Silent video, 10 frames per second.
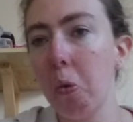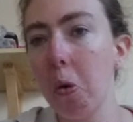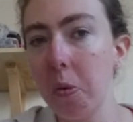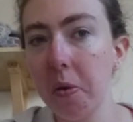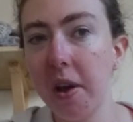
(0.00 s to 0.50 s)
and
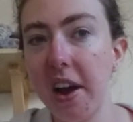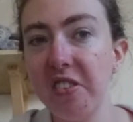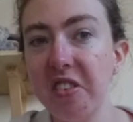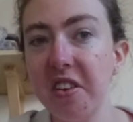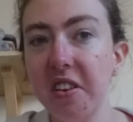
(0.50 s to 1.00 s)
this is due to
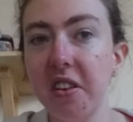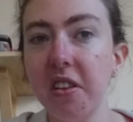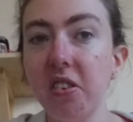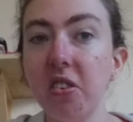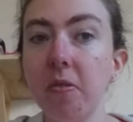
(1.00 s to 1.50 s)
the various
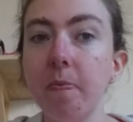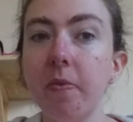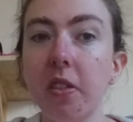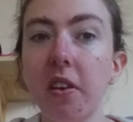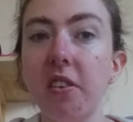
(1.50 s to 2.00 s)
sulphuric
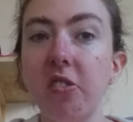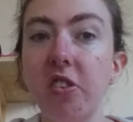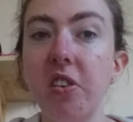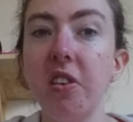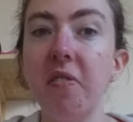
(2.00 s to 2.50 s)
hot
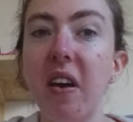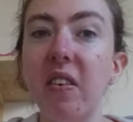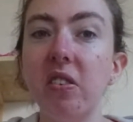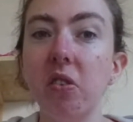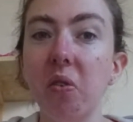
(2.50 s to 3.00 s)
springs in
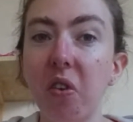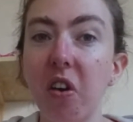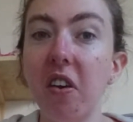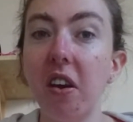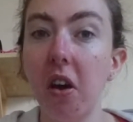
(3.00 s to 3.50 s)

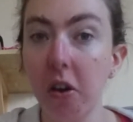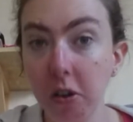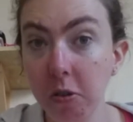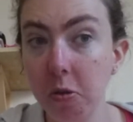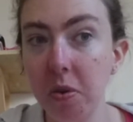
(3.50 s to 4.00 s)

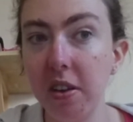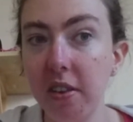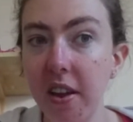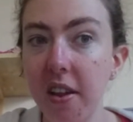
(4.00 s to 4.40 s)
the